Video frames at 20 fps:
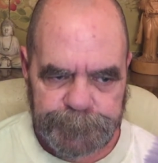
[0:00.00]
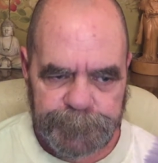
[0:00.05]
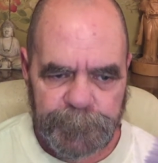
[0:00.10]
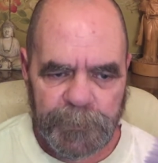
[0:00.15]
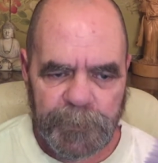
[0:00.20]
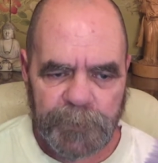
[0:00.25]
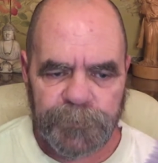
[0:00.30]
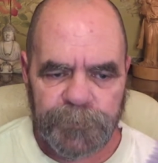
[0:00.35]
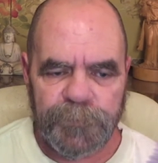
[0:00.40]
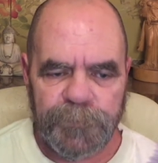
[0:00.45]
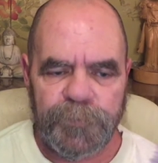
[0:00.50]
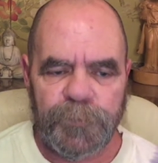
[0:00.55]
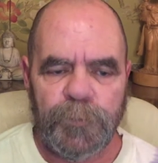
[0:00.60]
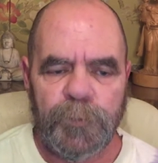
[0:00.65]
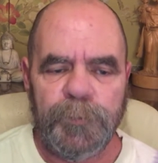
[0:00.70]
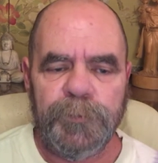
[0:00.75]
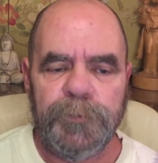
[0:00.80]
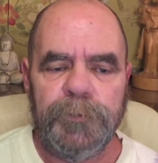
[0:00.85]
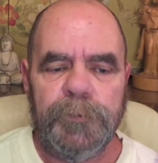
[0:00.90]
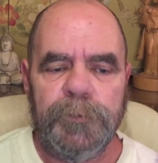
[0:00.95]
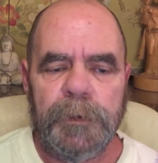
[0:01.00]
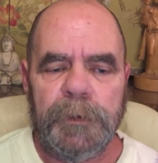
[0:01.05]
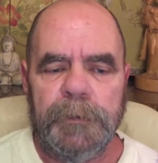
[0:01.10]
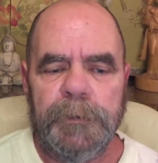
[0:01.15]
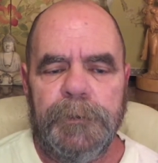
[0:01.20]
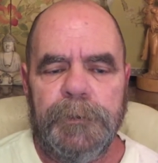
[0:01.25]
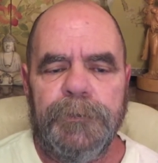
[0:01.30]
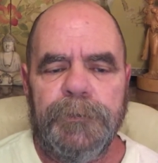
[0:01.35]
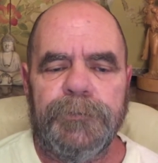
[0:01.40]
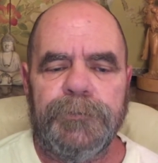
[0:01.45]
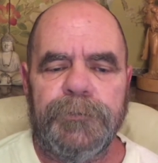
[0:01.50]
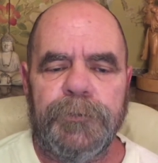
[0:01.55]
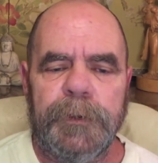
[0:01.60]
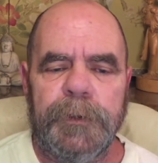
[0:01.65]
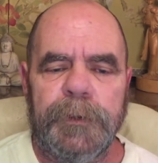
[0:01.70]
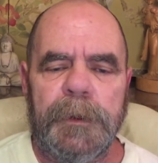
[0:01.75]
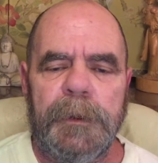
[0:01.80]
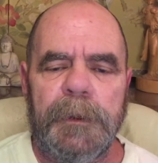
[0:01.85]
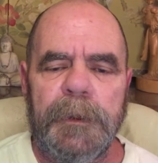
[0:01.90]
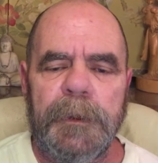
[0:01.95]
As a former Straight
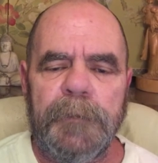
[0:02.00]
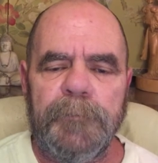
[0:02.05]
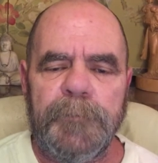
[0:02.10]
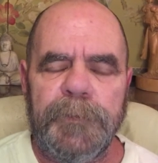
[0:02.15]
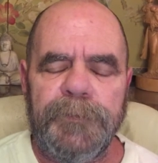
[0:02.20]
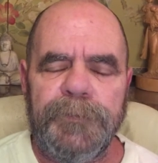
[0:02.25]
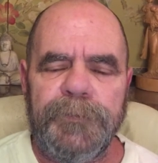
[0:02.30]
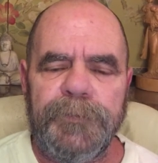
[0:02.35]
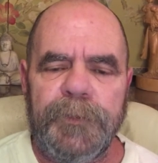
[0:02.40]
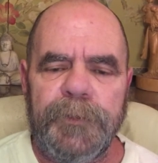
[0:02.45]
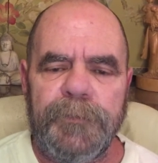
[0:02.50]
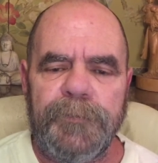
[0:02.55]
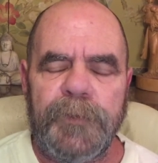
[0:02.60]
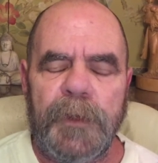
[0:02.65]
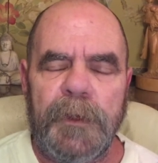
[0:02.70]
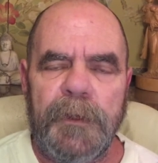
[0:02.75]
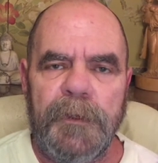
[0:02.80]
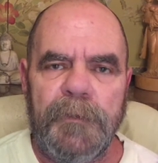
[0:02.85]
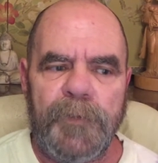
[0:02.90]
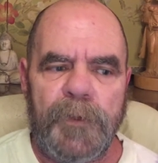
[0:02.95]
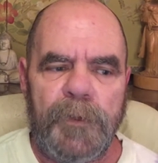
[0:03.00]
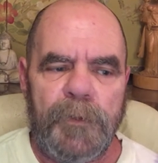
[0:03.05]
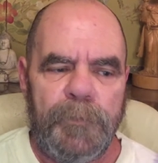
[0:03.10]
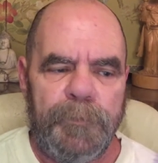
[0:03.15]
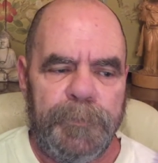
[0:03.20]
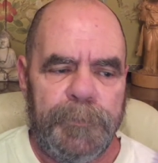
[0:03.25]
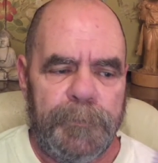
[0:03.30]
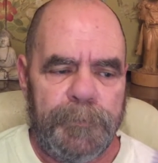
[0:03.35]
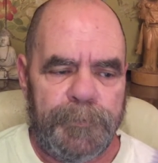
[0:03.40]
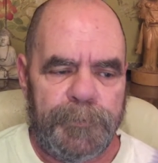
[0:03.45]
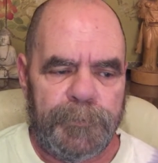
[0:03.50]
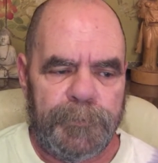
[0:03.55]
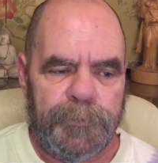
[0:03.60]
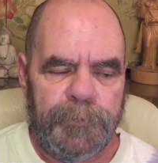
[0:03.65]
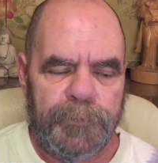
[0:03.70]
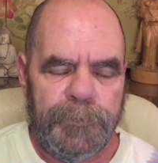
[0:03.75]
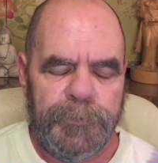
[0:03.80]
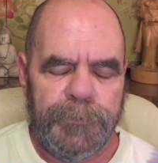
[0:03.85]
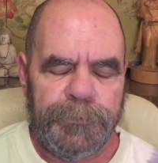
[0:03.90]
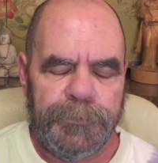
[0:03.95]
client myself, I, of all people,
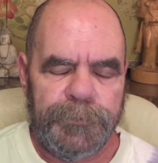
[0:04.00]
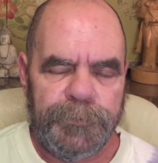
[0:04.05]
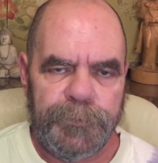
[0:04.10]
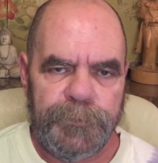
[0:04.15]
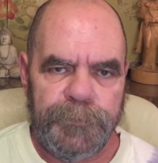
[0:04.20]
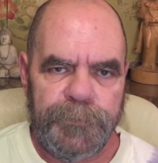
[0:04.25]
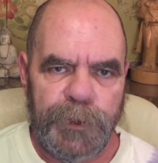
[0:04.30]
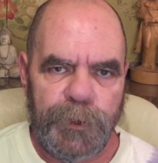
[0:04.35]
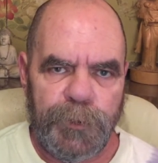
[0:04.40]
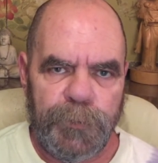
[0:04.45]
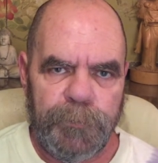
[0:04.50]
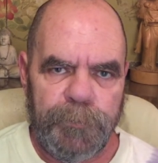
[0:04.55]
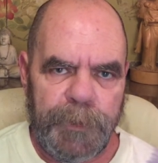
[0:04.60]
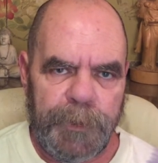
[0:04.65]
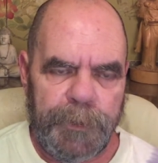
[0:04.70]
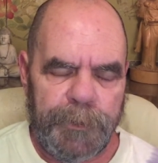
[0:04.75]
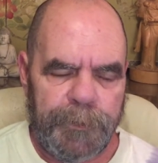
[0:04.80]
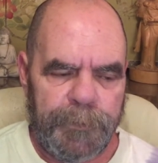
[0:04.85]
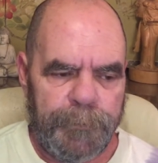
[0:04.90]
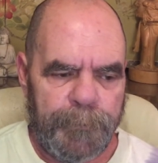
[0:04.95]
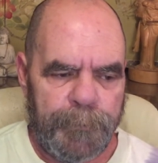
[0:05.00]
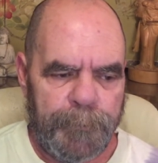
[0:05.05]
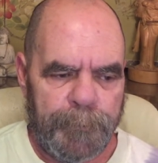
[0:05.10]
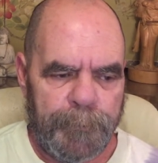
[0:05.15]
should have known better.